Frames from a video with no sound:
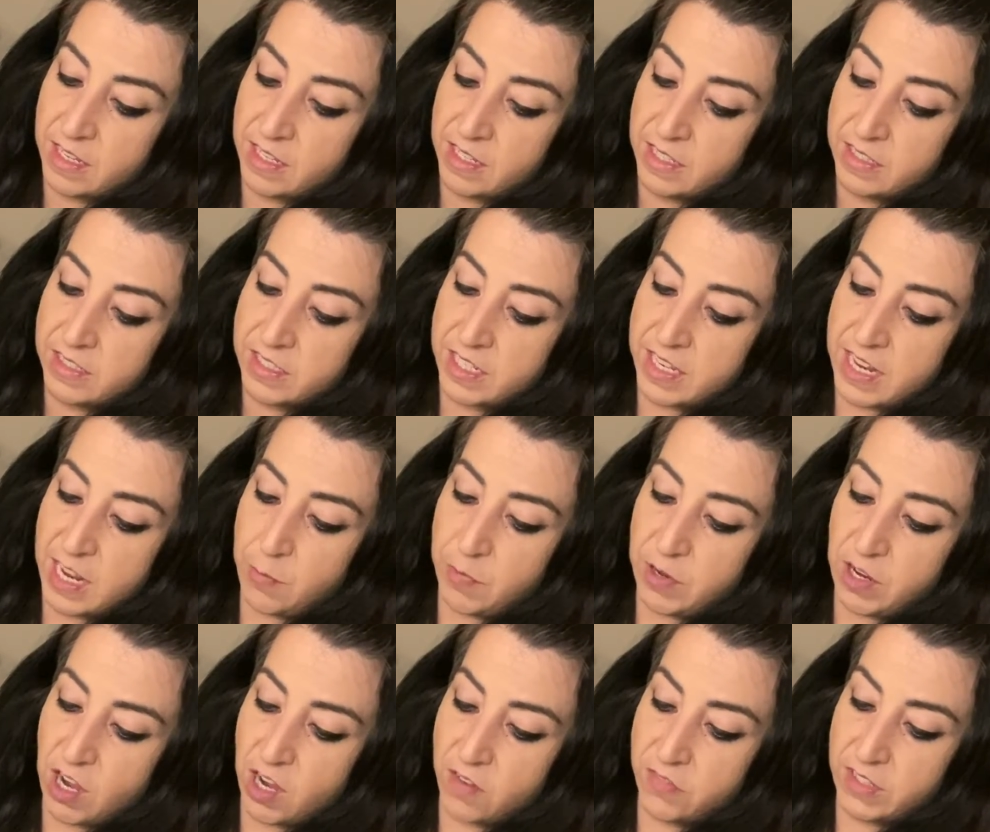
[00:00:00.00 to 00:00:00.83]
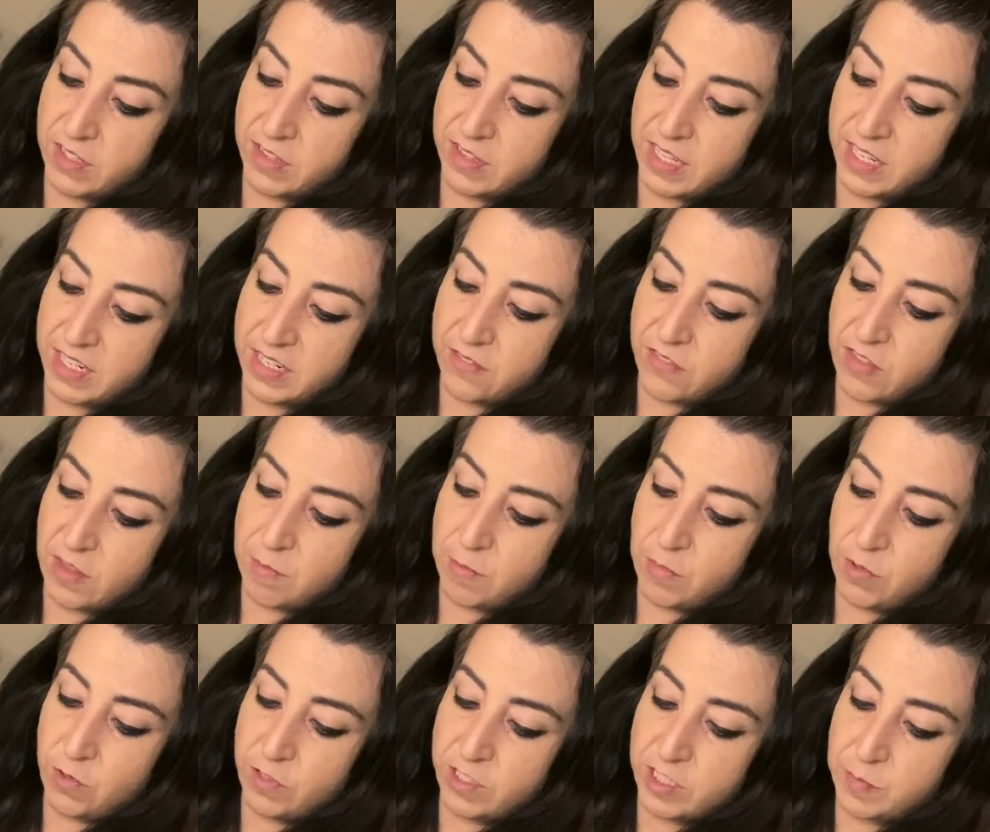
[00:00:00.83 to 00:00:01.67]
Today, we often think of the
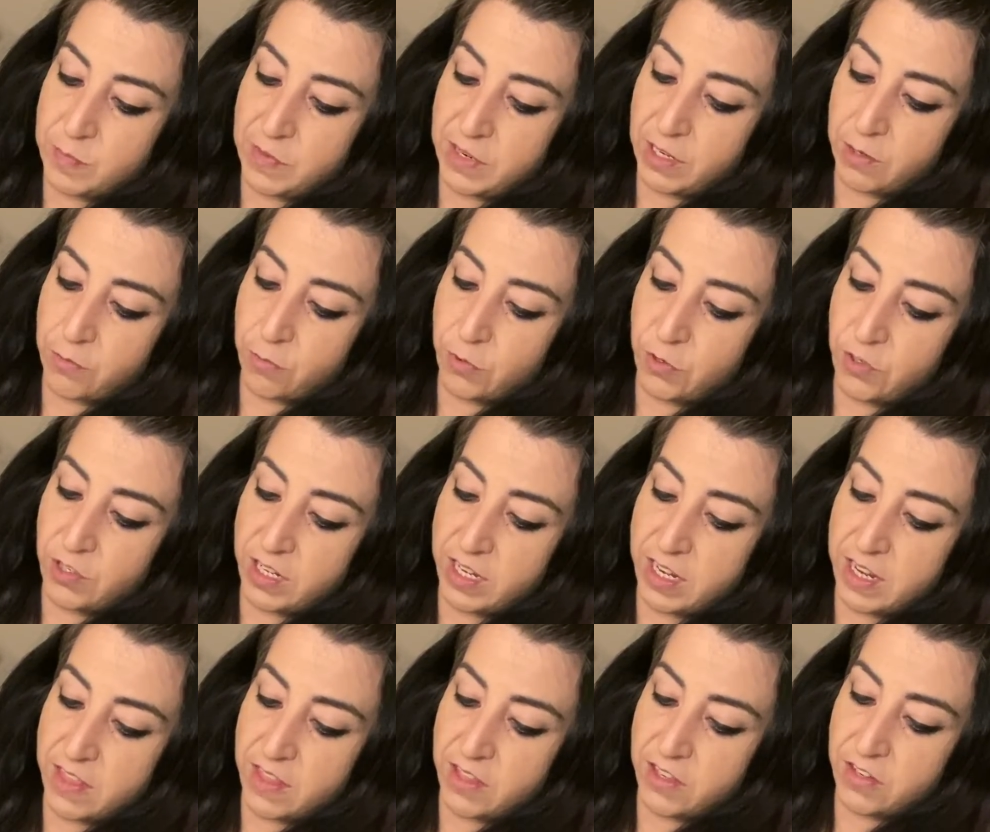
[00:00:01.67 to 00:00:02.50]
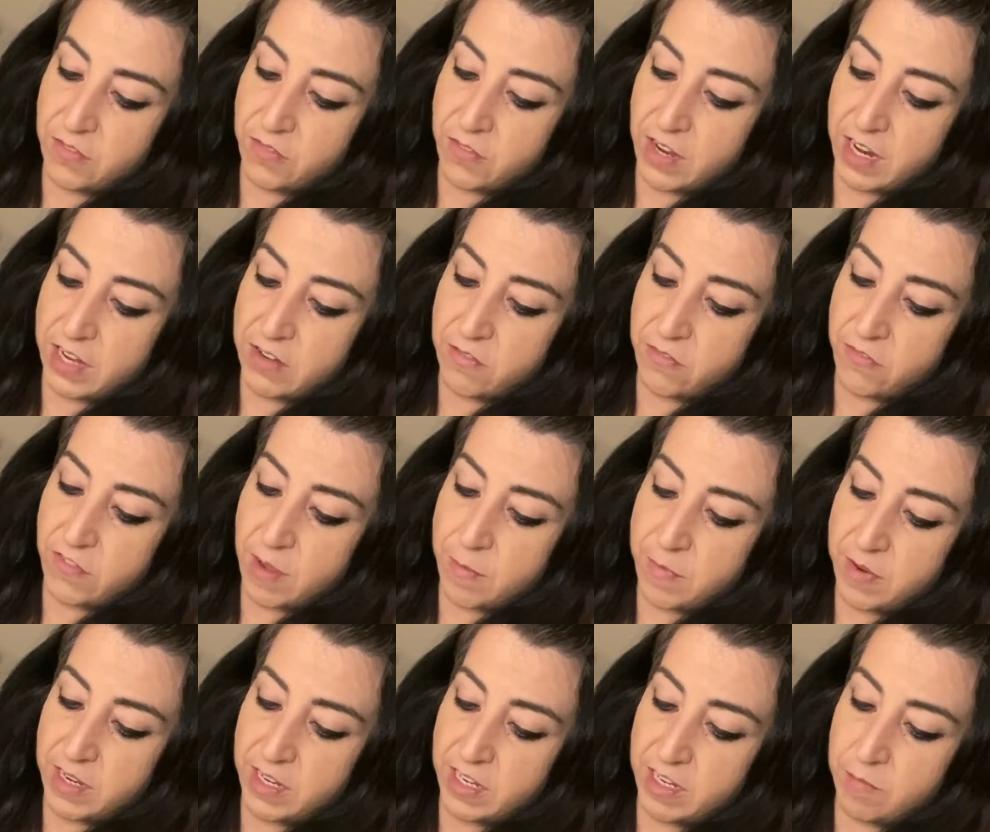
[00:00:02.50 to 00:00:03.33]
moon as being rooted in the divine
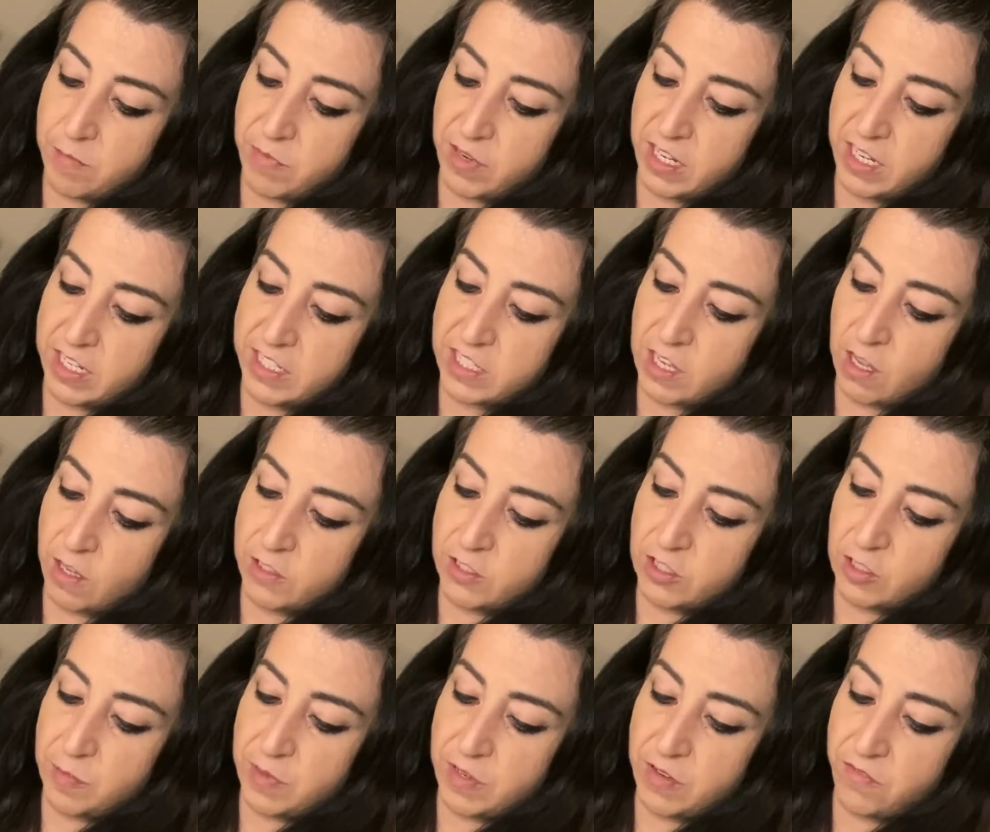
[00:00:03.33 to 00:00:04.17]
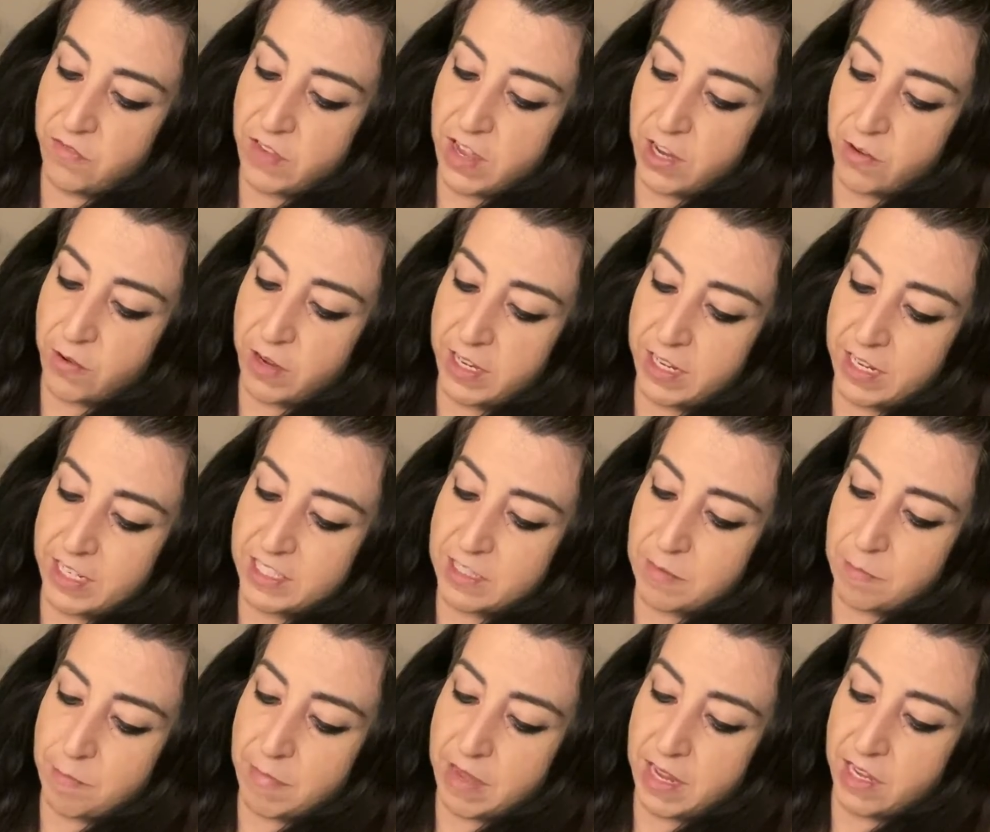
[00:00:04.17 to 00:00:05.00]
feminine, but it has also been venerated as a
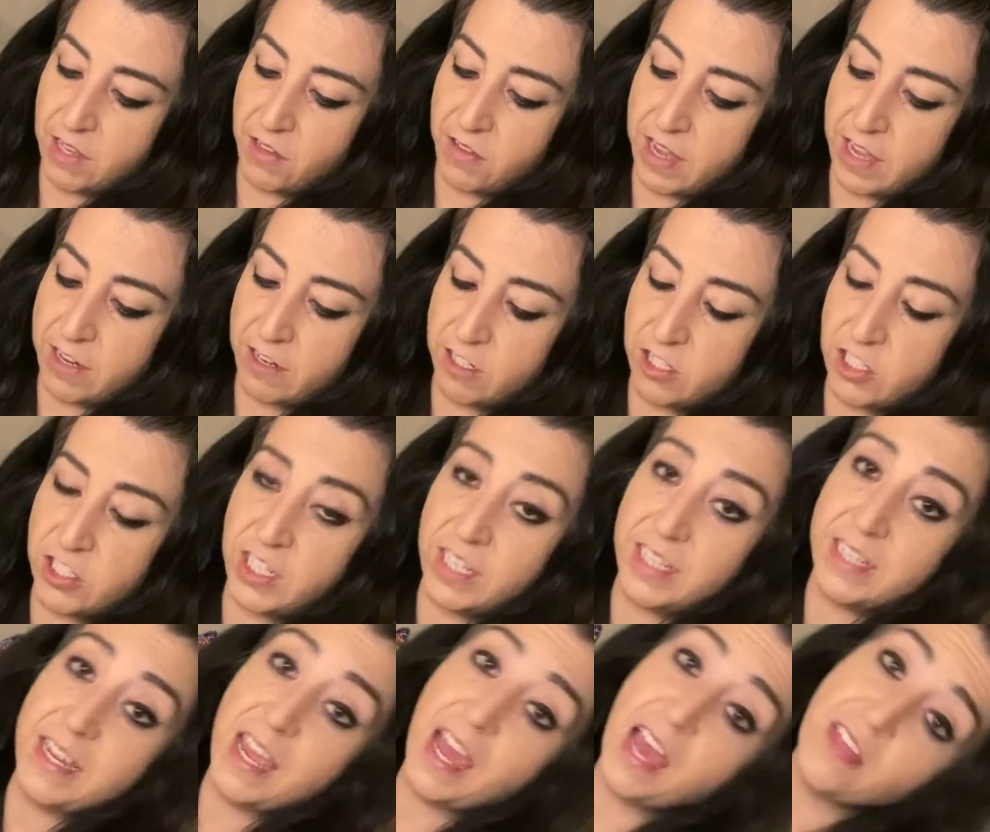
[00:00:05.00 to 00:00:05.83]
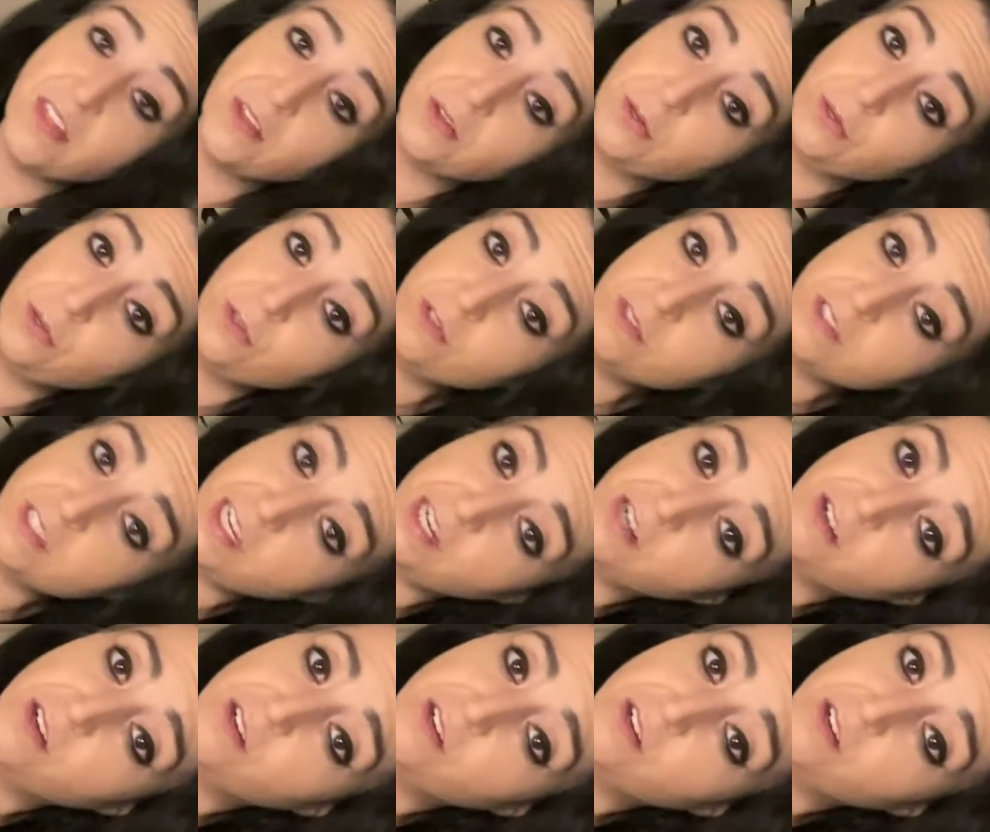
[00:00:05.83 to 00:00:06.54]
male energy. Yeah, the Hoodoo Tarot